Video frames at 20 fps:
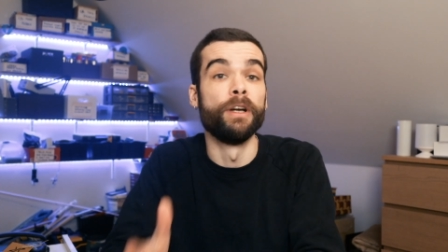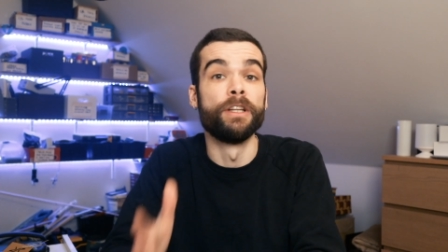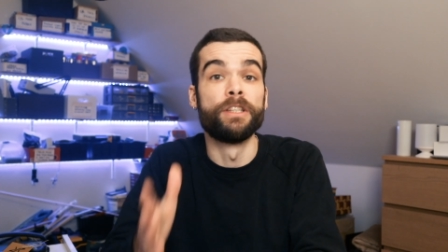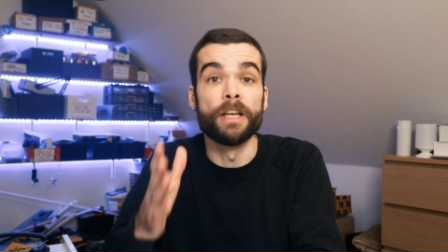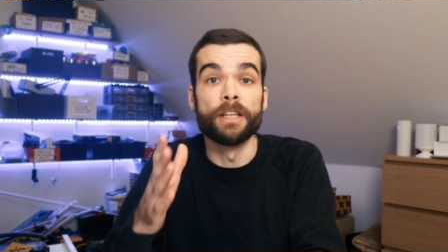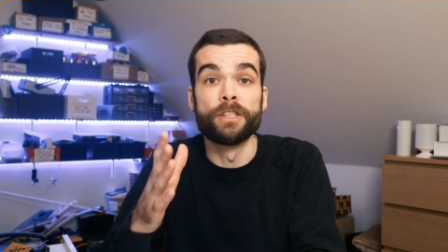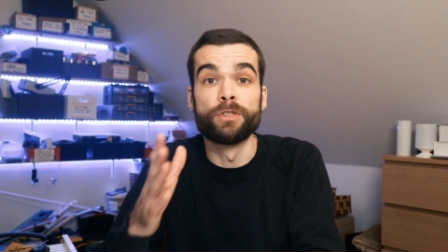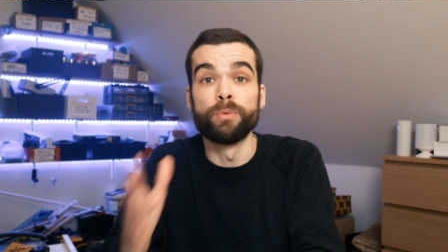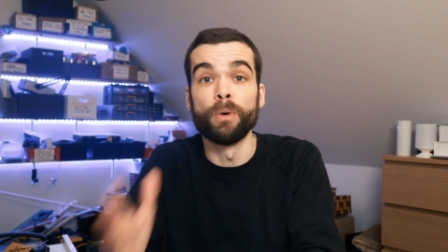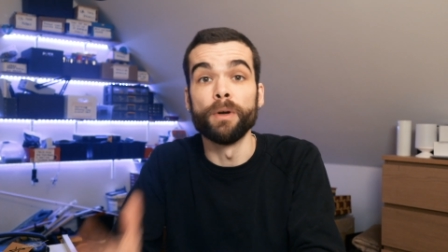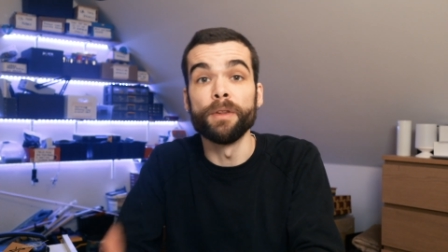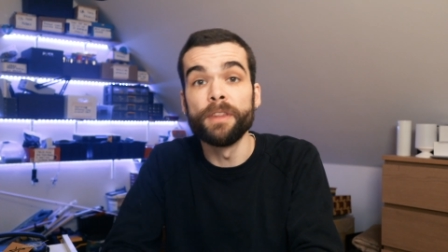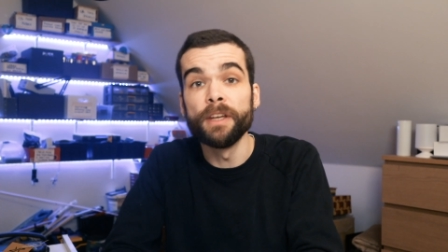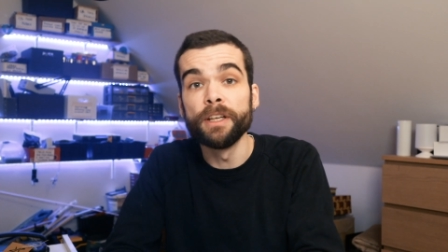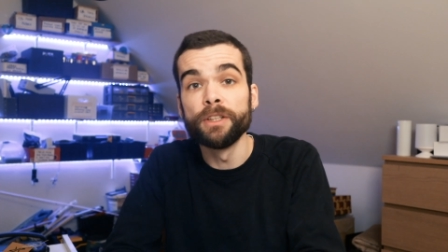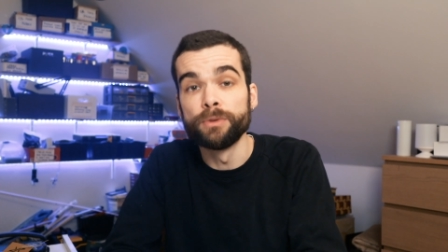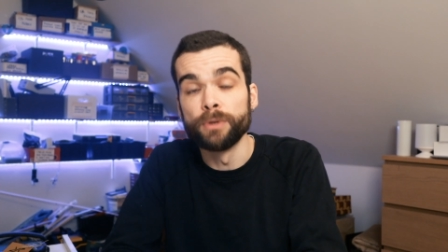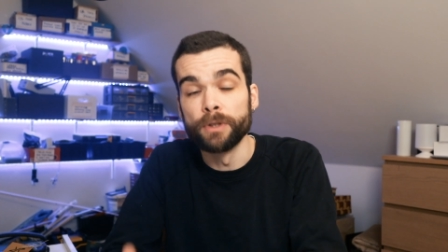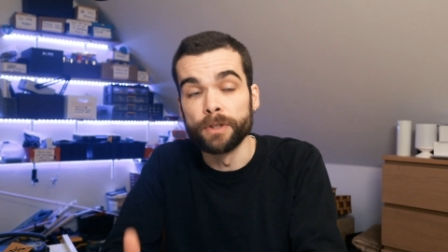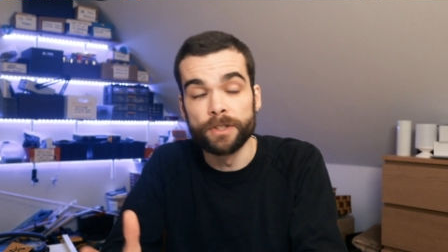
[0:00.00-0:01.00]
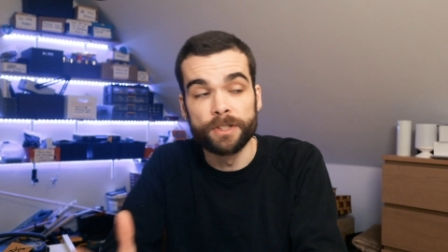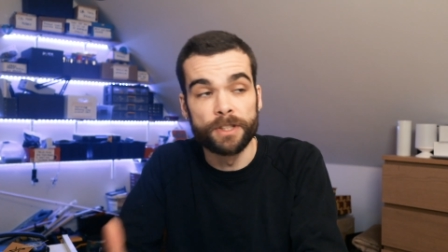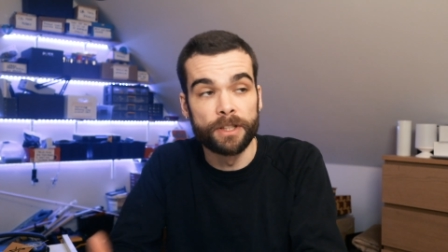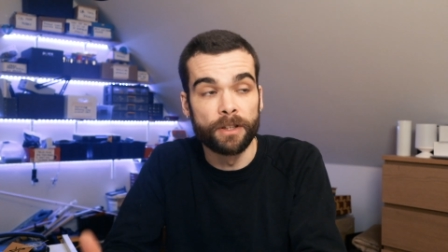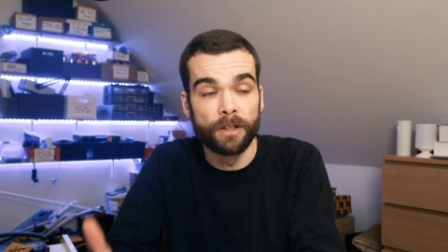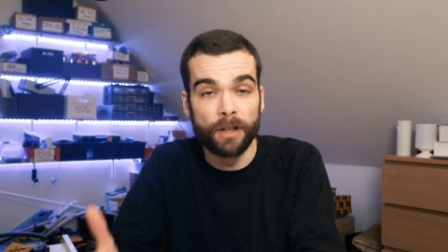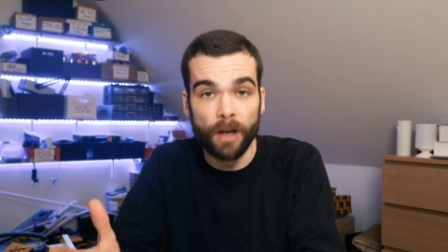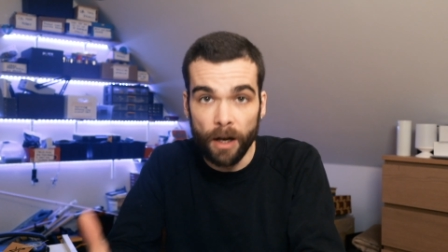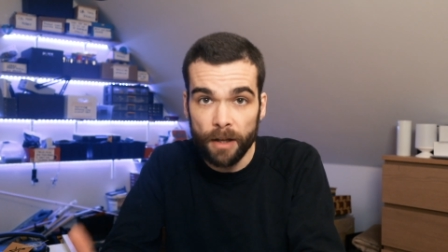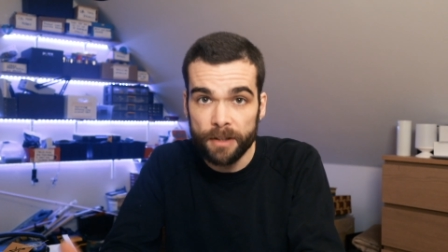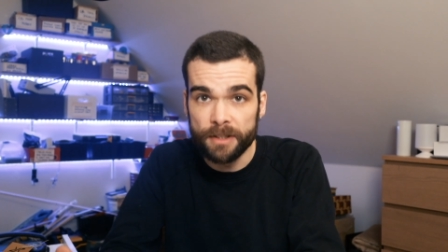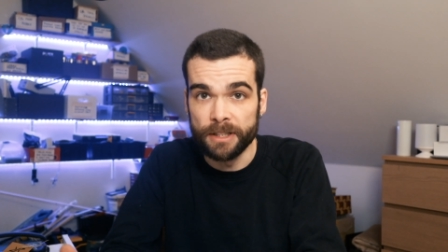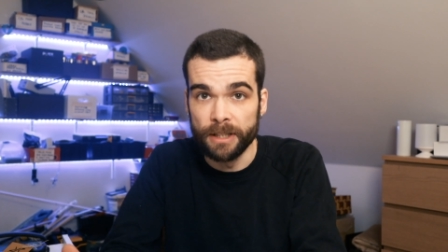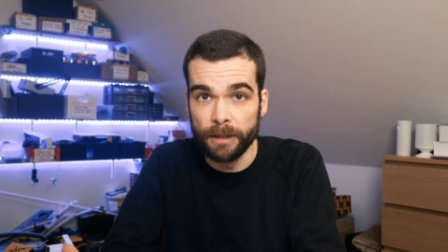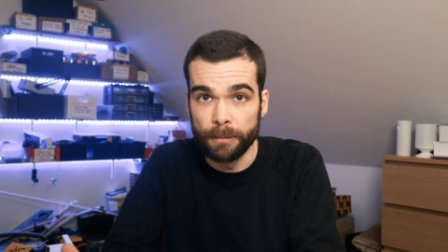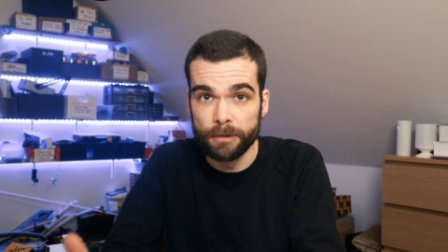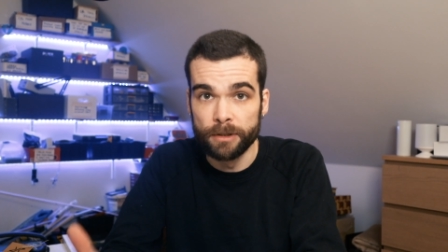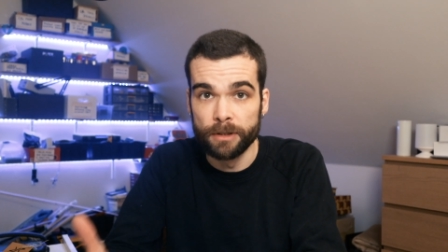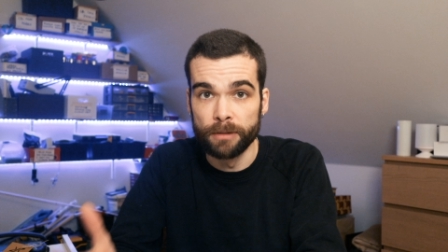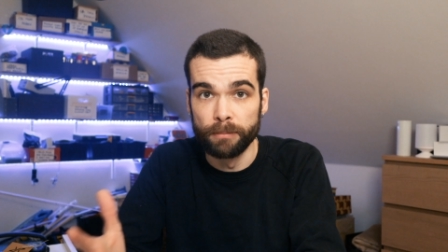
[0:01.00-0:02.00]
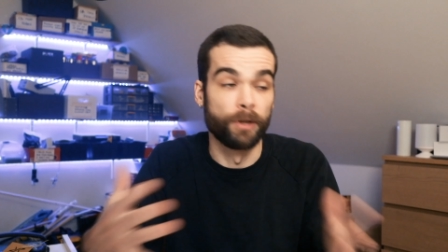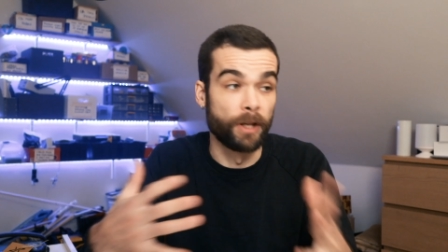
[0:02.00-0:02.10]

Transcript: It's one thing to understand the concept,